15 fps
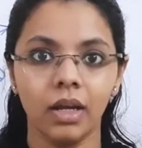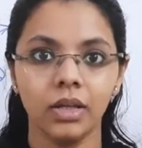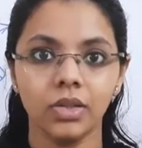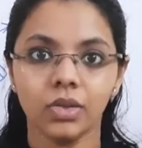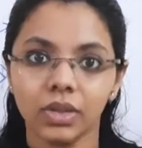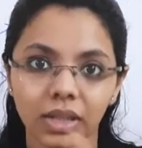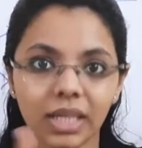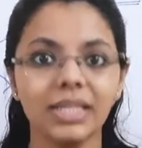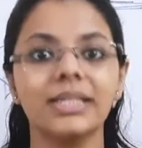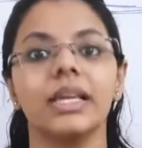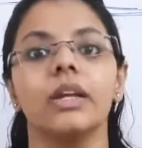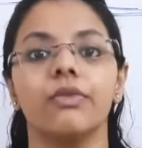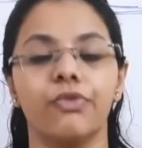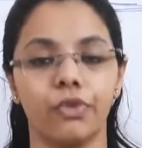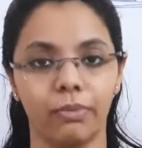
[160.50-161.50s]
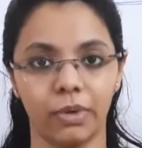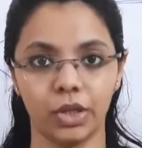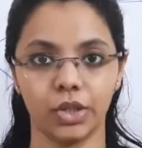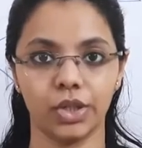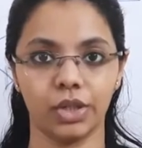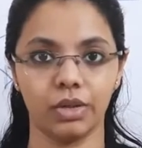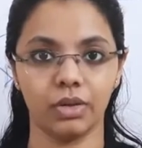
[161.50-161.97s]
to this
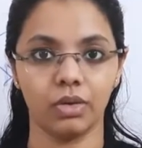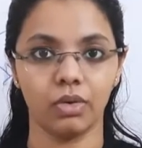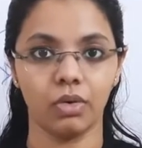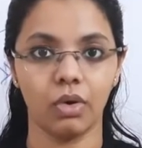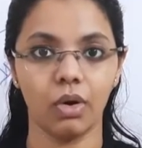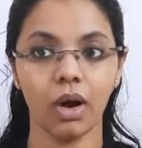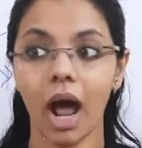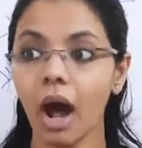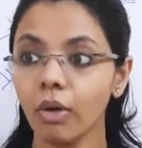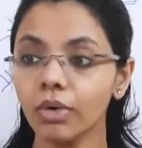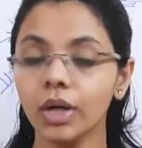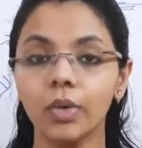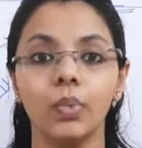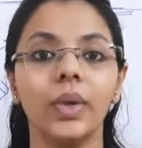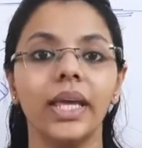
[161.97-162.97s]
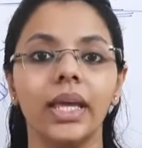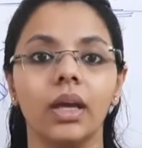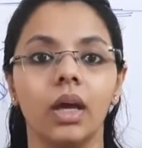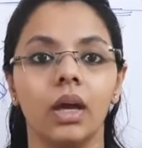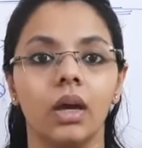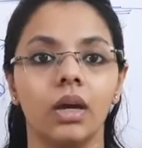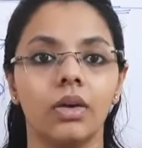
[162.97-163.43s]
information, or how did
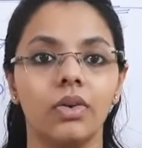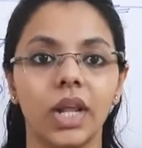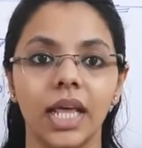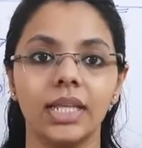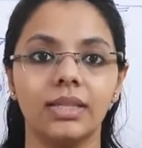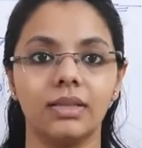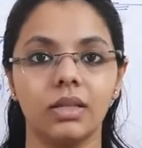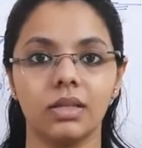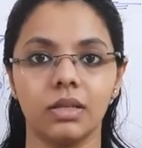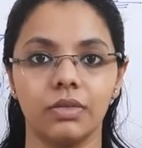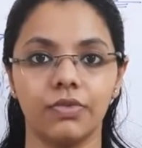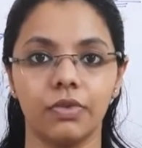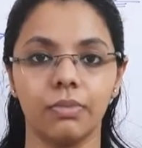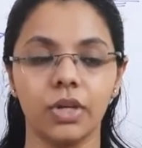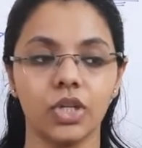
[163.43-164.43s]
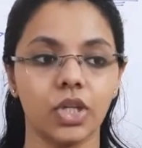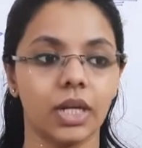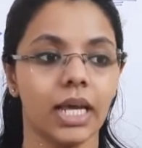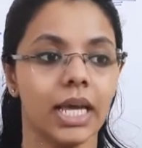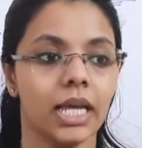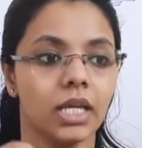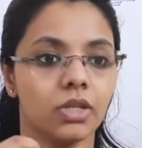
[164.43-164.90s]
we reach this
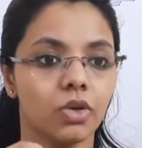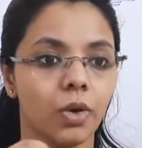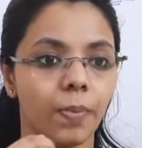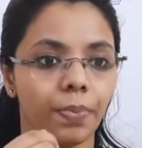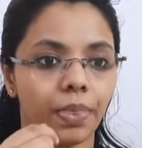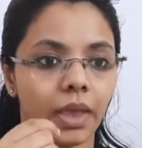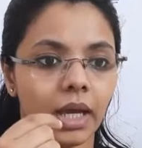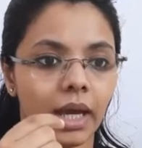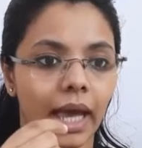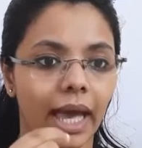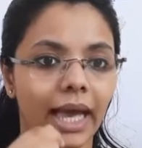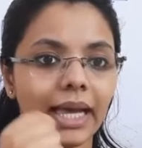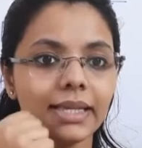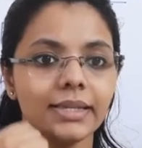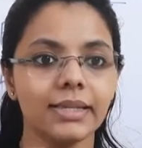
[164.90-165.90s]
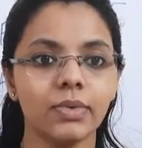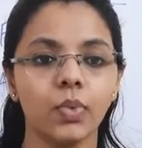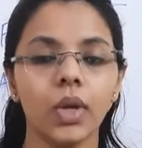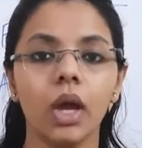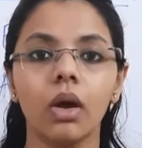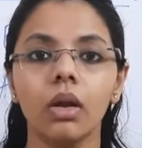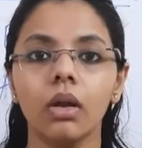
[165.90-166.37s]
information. So as
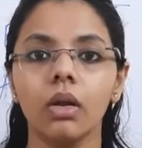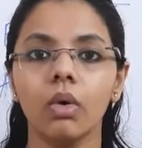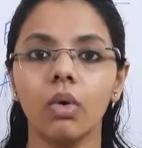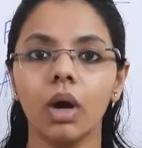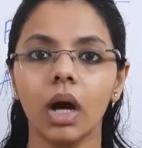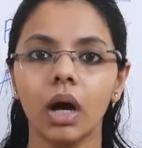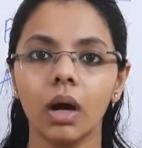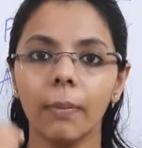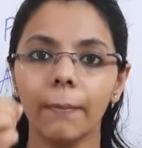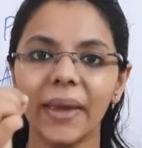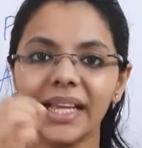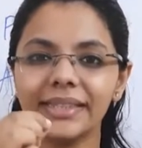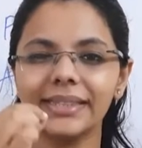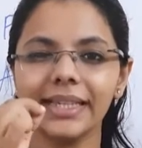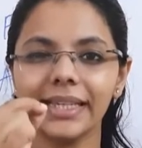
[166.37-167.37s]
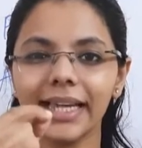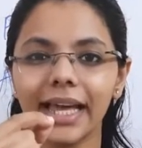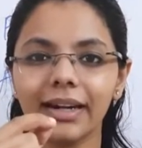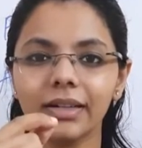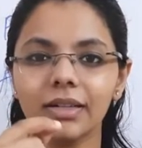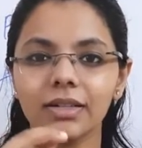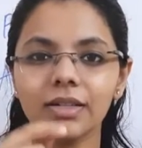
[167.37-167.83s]
we all know, a basic
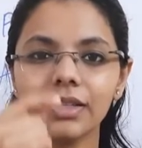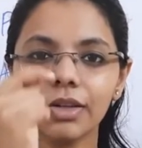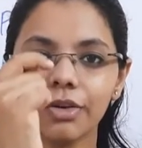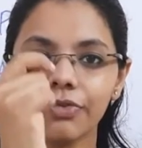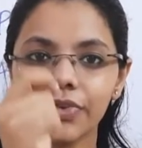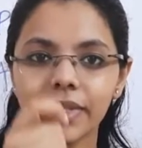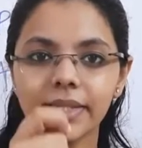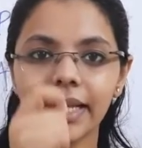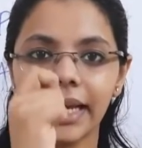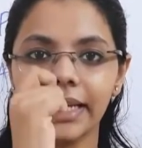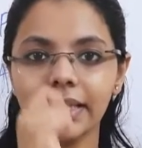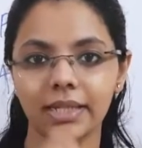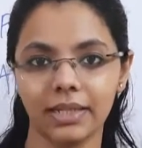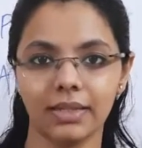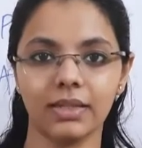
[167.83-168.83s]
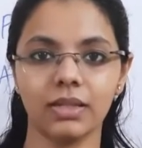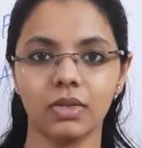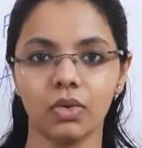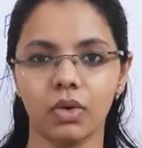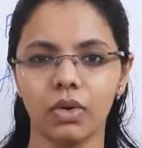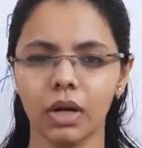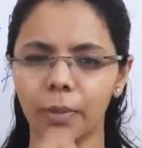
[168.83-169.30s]
characteristic of a scientist
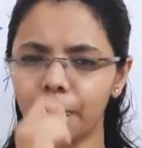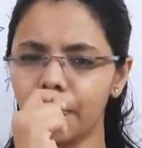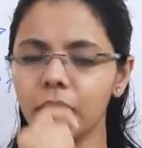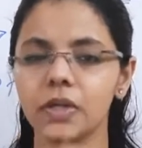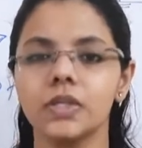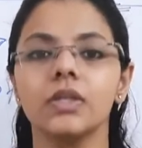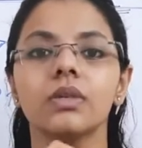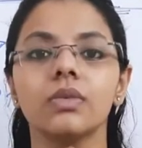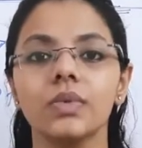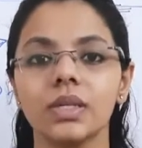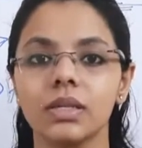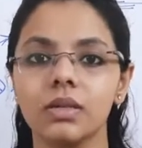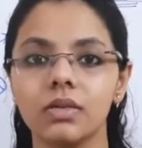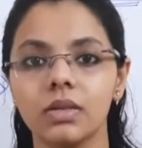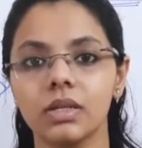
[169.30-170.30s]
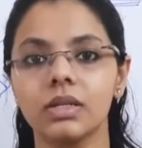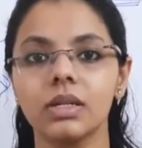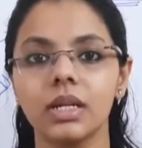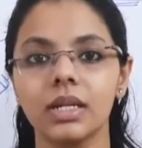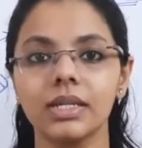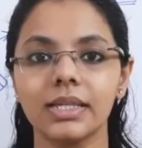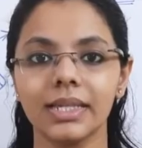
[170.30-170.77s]
or a person who is
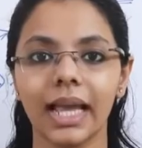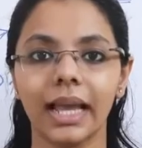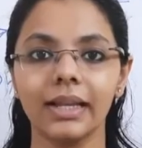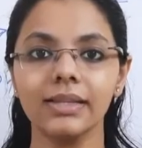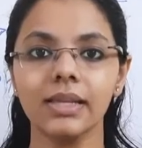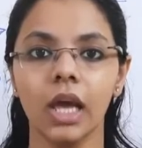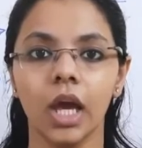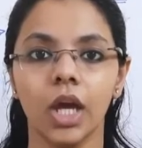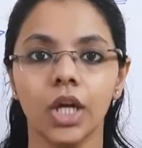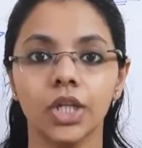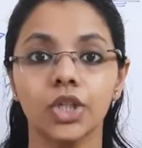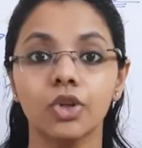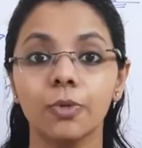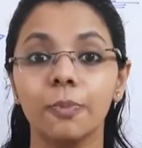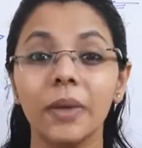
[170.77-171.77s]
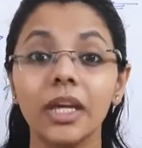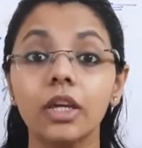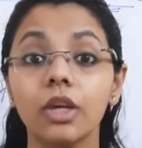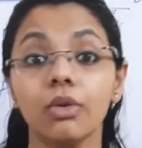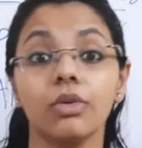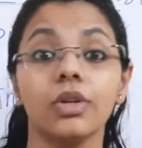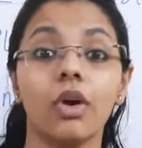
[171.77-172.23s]
interested in science should be
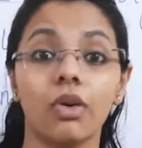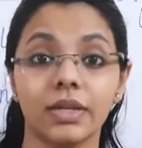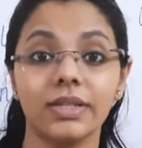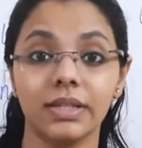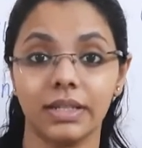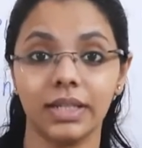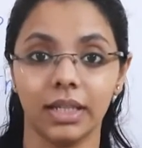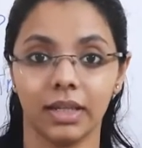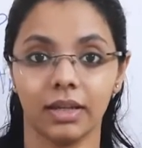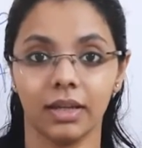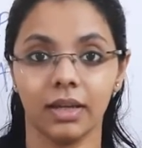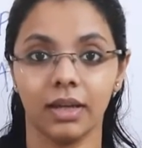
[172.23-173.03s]
curiosity,